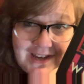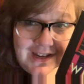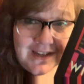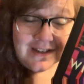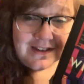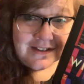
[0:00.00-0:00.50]

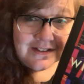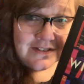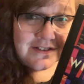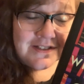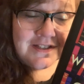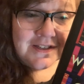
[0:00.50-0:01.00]

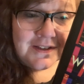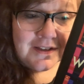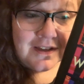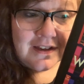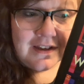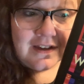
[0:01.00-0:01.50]
And
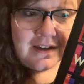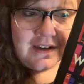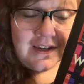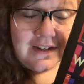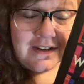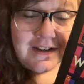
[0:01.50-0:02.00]

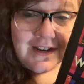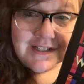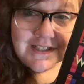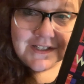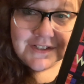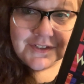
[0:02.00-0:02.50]
I had an
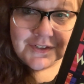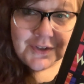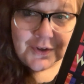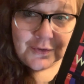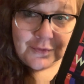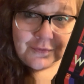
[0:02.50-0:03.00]
idea to
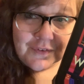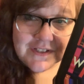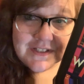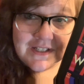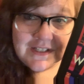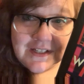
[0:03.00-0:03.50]
go
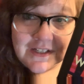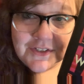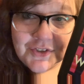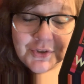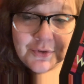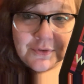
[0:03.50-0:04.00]
visit a
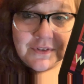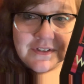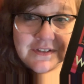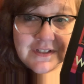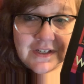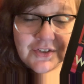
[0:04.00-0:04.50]

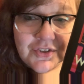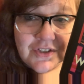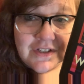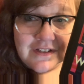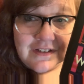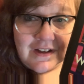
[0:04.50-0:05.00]
children's
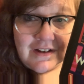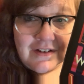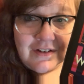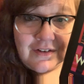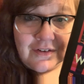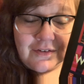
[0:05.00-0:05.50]
section
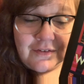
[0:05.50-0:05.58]
of